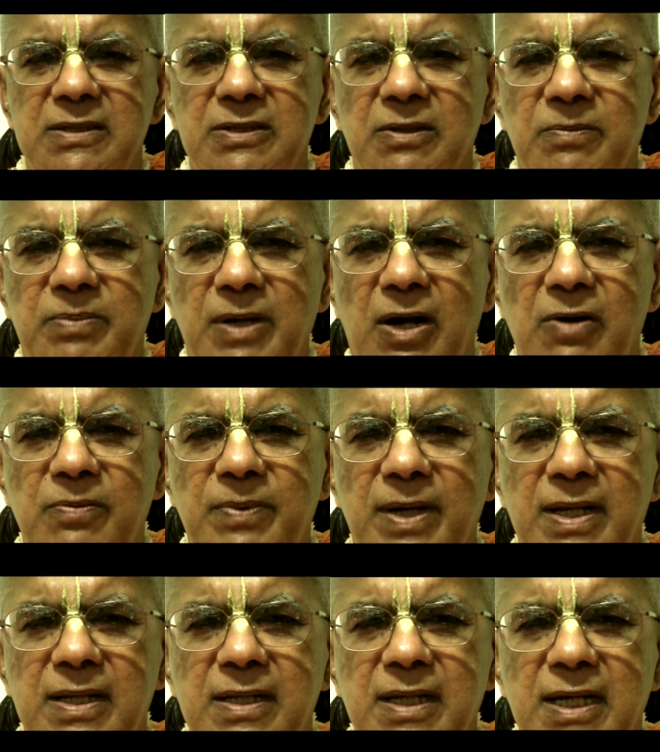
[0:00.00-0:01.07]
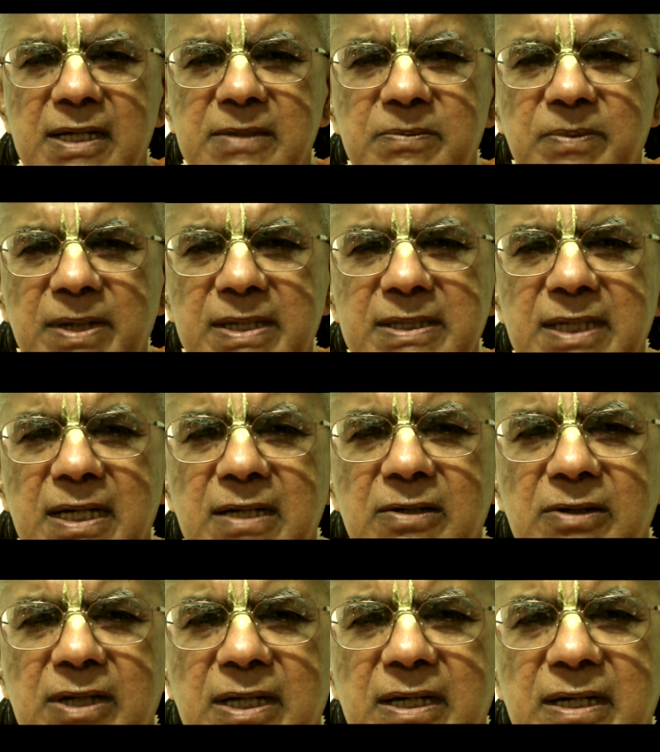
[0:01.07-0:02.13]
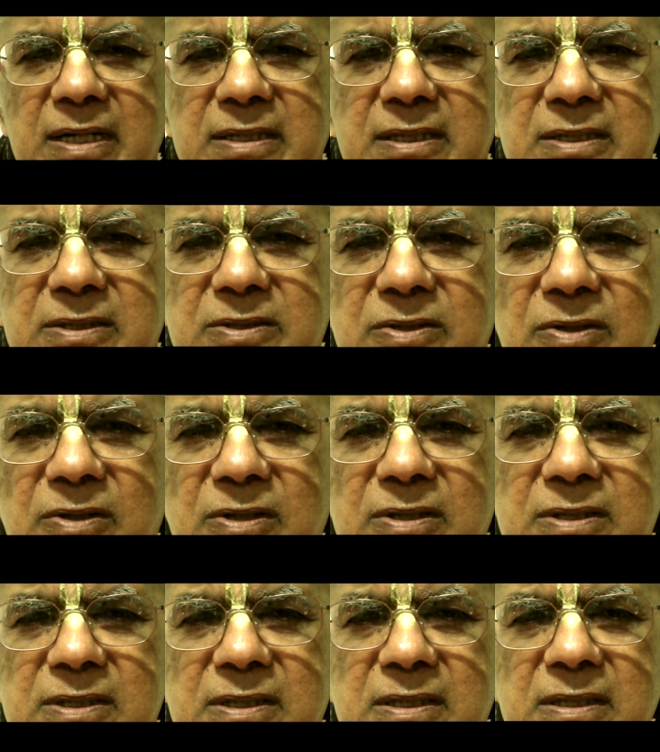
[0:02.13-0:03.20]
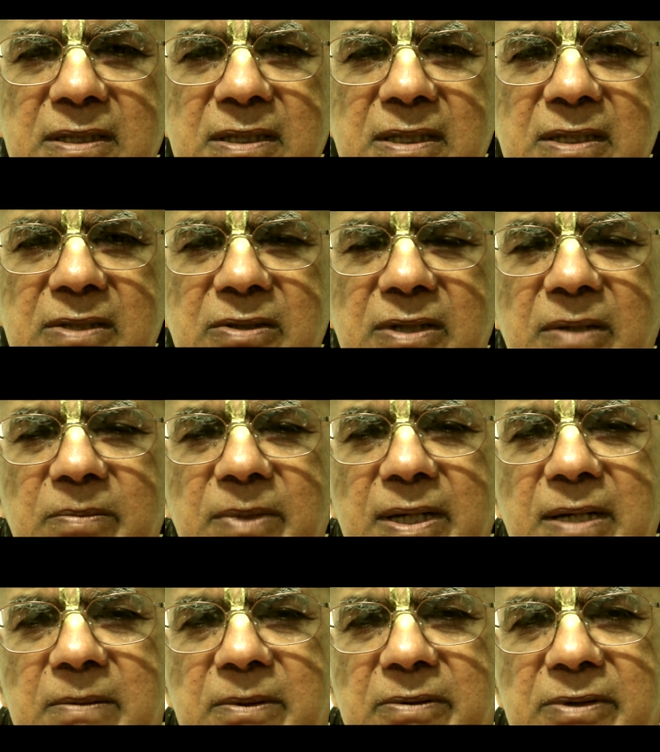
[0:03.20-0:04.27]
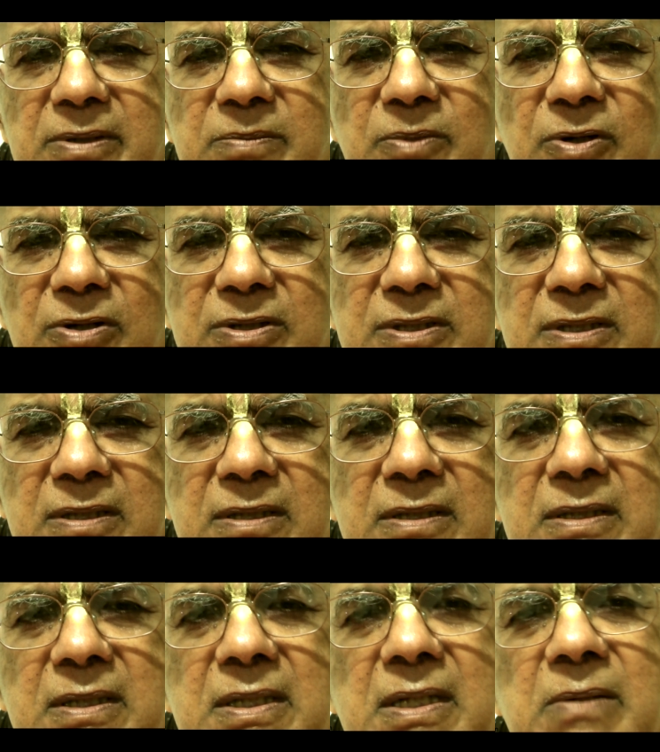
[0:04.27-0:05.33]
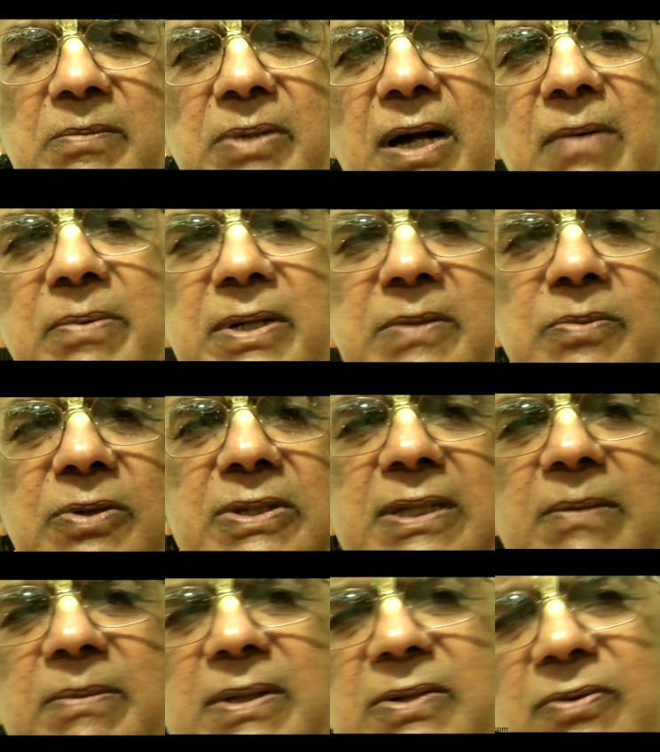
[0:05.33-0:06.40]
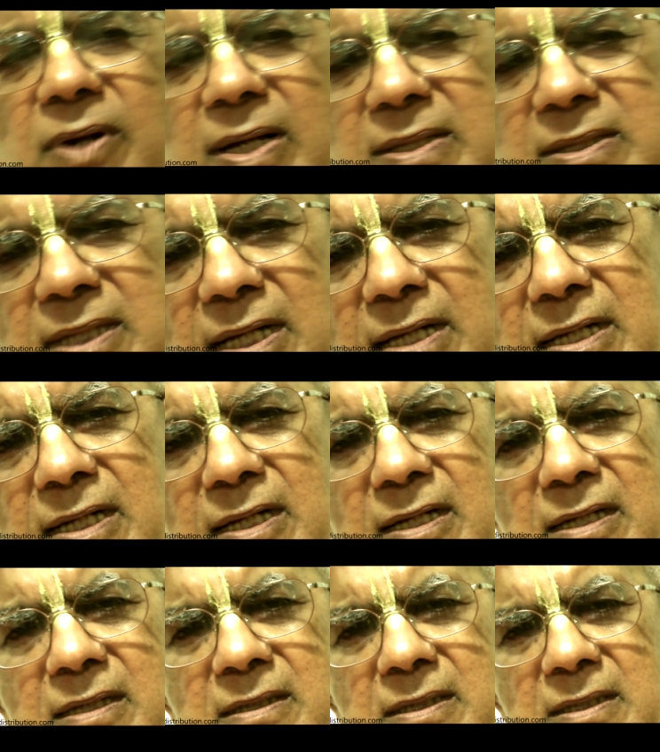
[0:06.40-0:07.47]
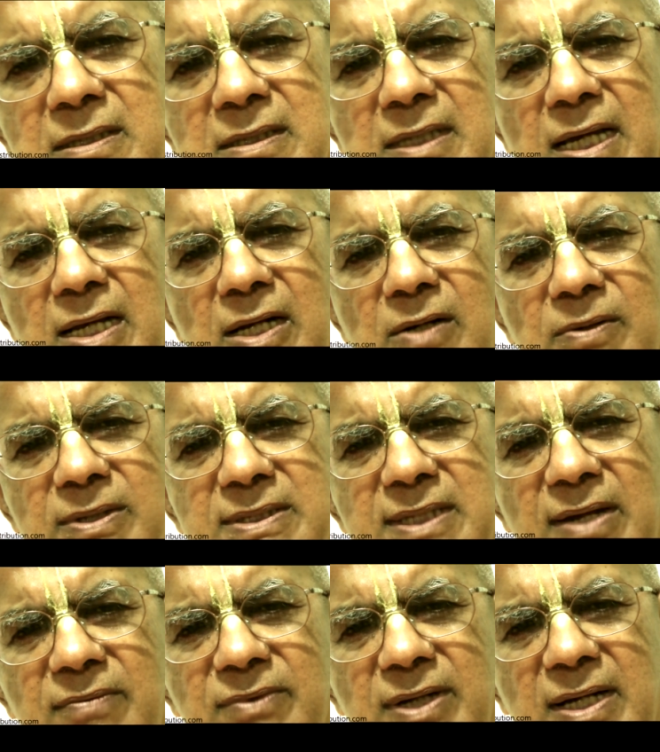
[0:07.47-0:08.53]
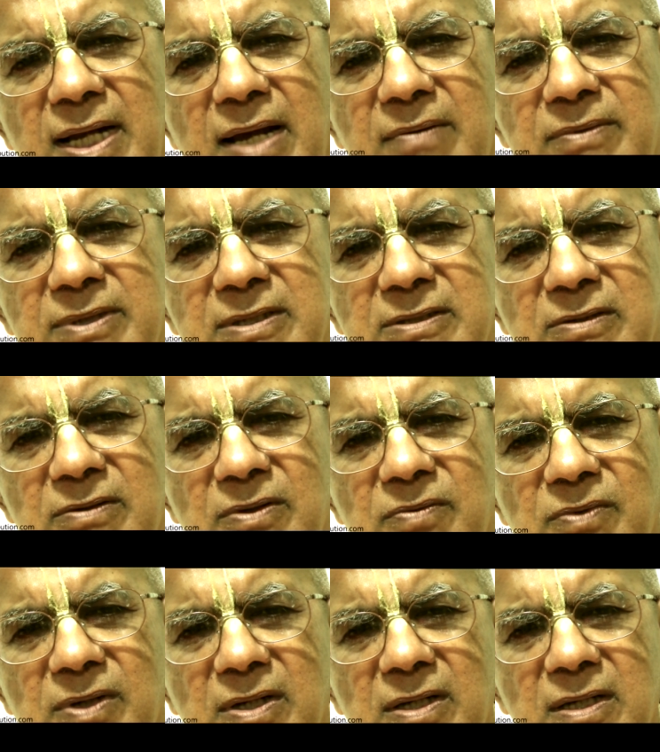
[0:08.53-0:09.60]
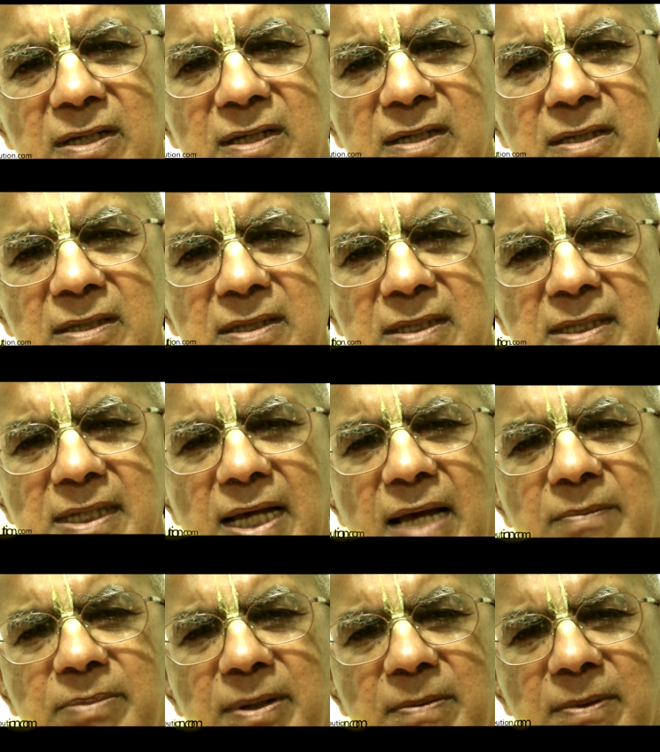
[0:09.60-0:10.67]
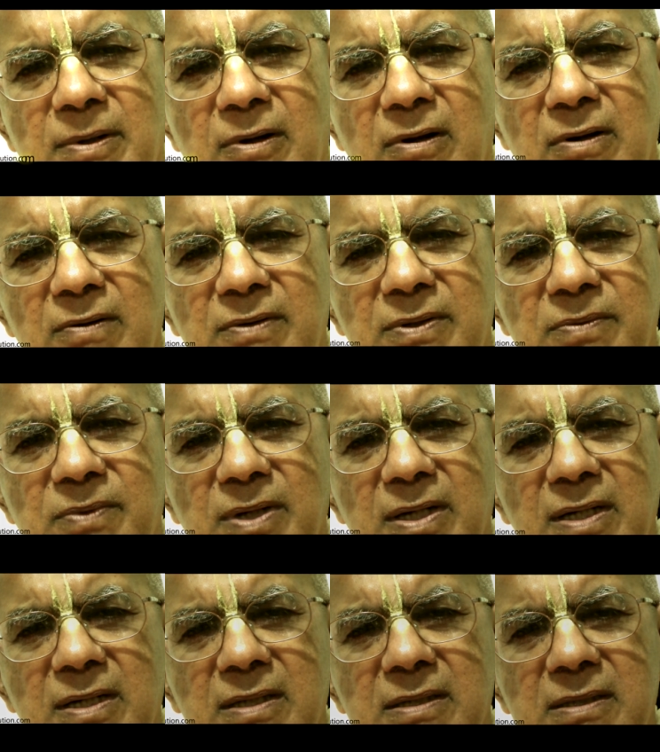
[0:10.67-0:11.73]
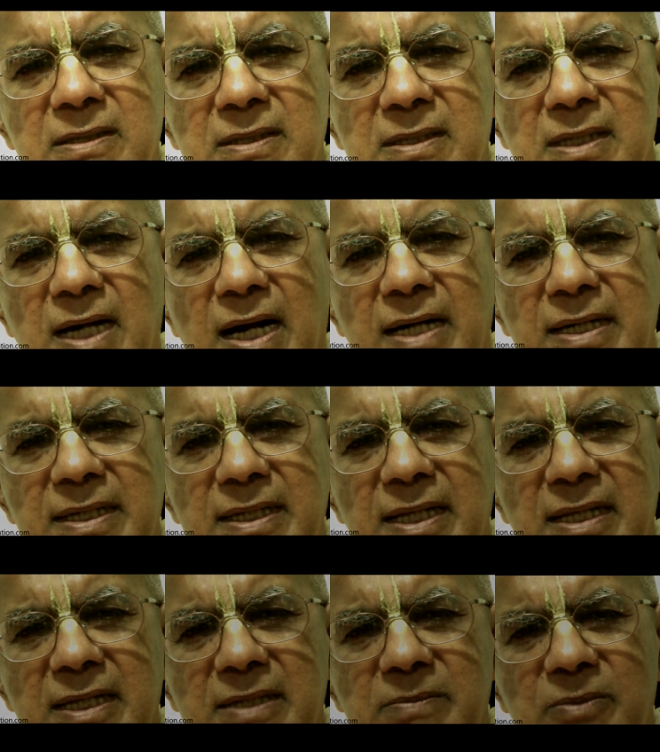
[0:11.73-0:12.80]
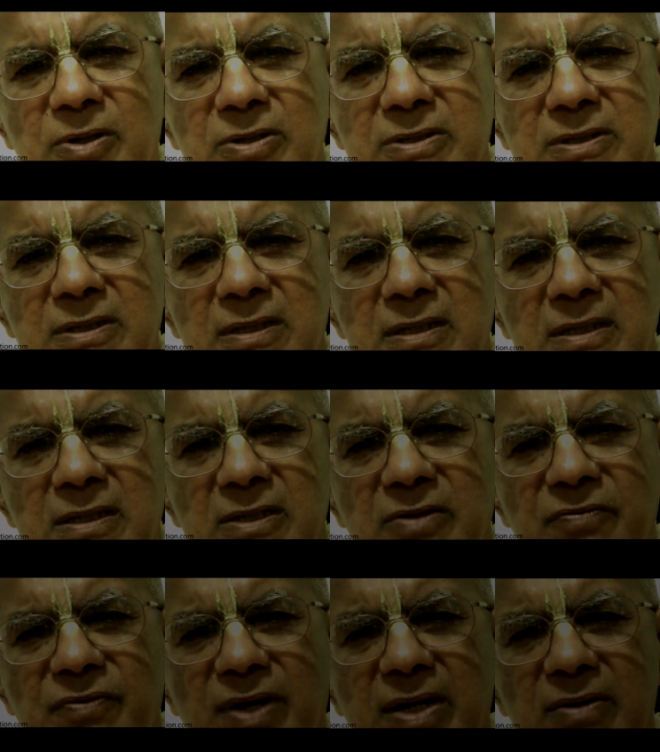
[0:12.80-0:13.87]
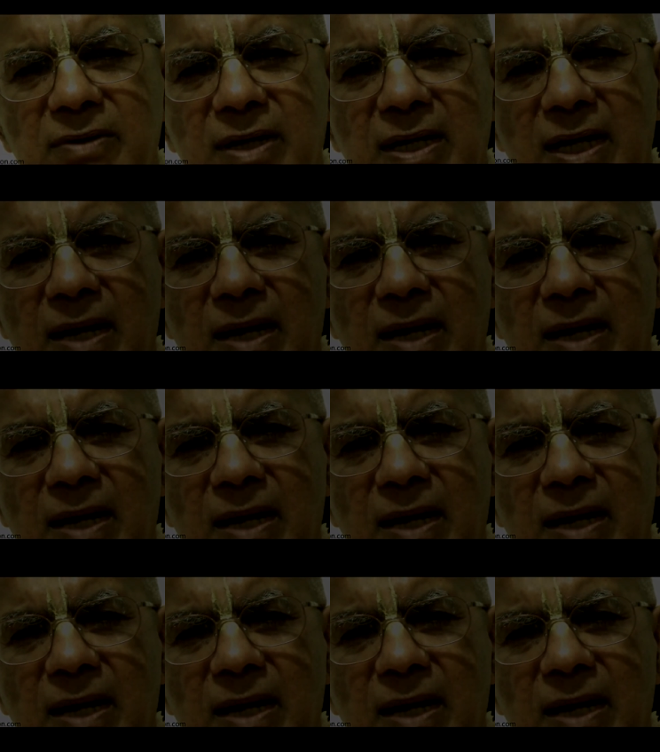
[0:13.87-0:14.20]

So Prabhupada is preaching to the conditioned souls through the medium of his books. Prabhupada's books have been translated in over 70 languages of the world. And people all over the world are reading these books to find real